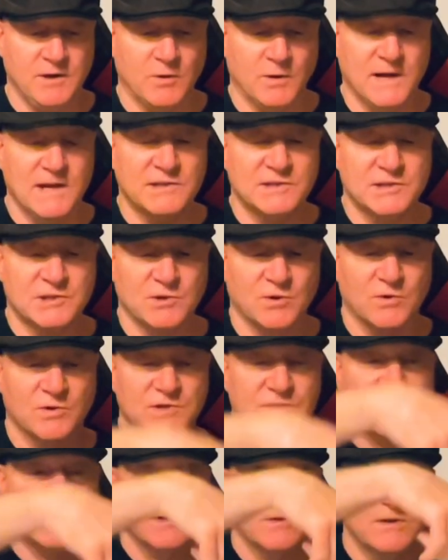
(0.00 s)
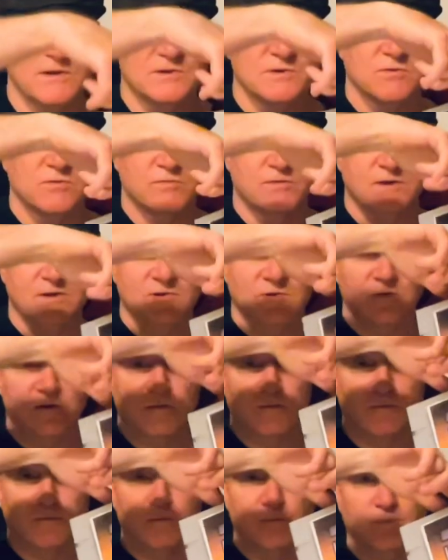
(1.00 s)
inserts. So these
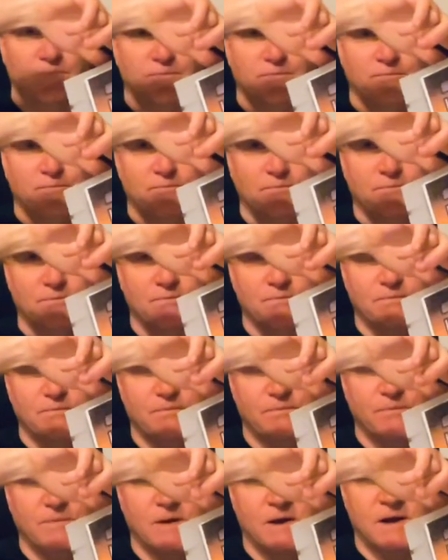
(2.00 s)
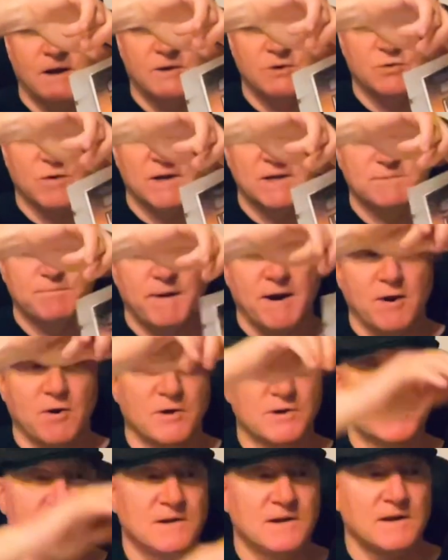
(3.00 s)
are
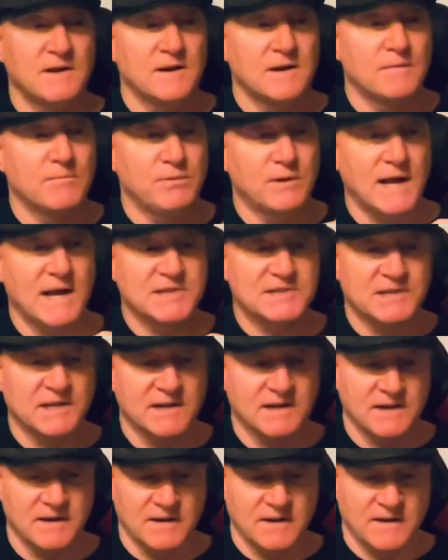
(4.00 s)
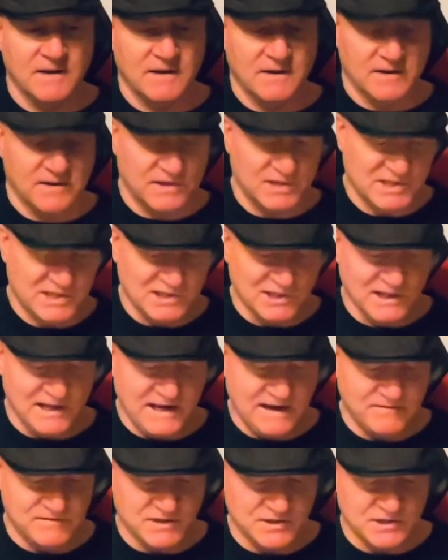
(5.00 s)
transparent plastic
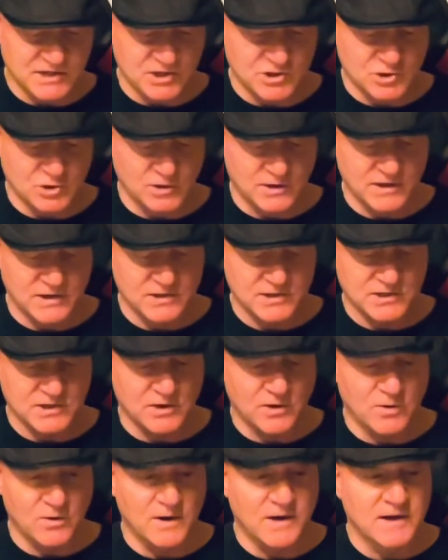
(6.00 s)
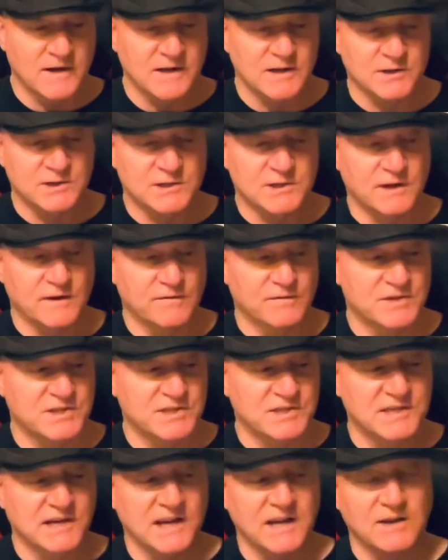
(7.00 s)
sleeves essentially. So instead of
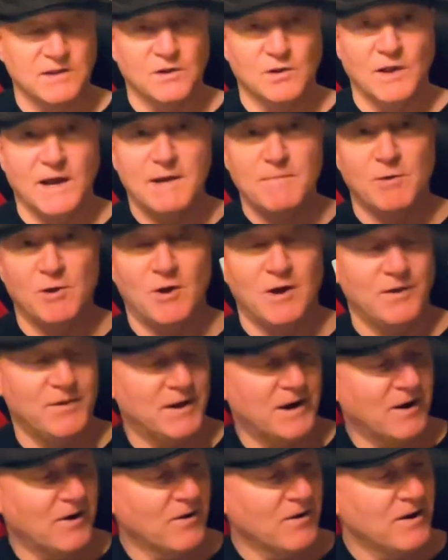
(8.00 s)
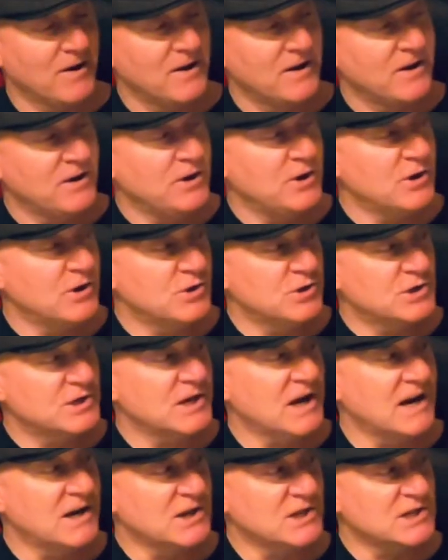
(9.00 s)
sticking the label on there, you can just
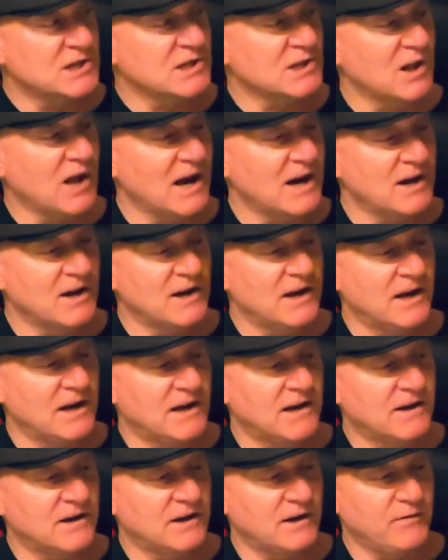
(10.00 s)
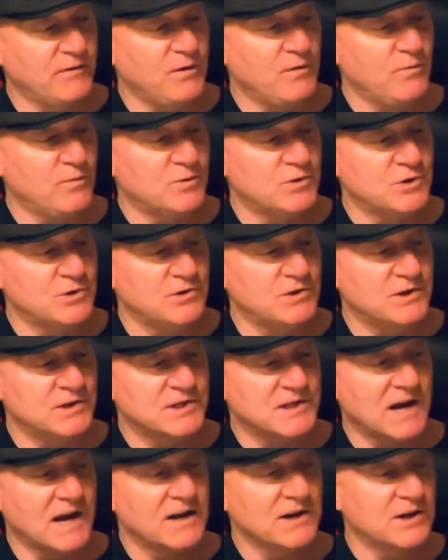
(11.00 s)
kind of slide it in, and if you
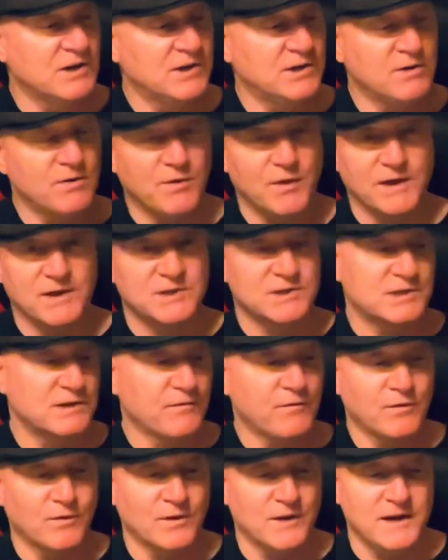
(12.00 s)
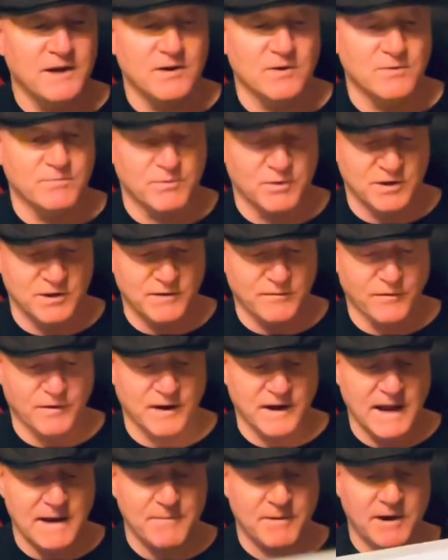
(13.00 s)
decide to do things differently or put a different
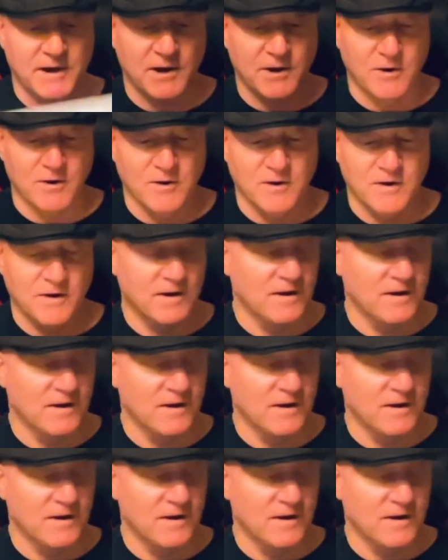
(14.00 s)
game in here,